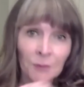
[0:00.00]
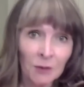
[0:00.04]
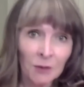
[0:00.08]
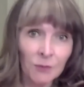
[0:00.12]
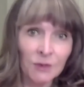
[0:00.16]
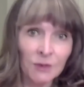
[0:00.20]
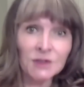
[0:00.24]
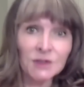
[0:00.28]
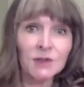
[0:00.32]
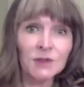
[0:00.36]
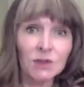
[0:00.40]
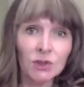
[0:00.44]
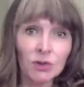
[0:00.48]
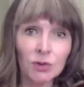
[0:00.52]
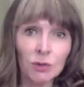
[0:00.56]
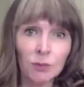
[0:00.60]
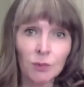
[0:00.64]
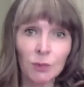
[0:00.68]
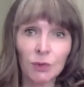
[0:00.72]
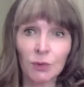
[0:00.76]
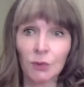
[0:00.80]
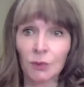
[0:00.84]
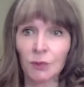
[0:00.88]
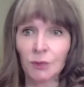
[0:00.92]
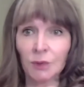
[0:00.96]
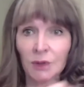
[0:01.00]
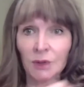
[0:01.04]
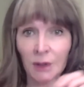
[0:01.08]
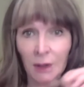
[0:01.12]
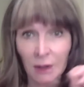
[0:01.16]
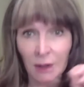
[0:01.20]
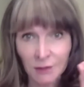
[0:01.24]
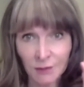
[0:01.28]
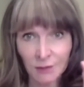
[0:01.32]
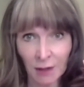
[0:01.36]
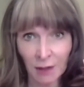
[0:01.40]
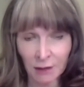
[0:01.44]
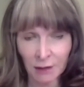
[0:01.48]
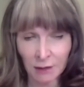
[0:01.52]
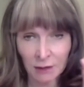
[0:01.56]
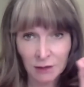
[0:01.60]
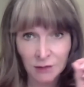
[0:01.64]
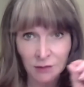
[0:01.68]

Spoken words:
this new moon and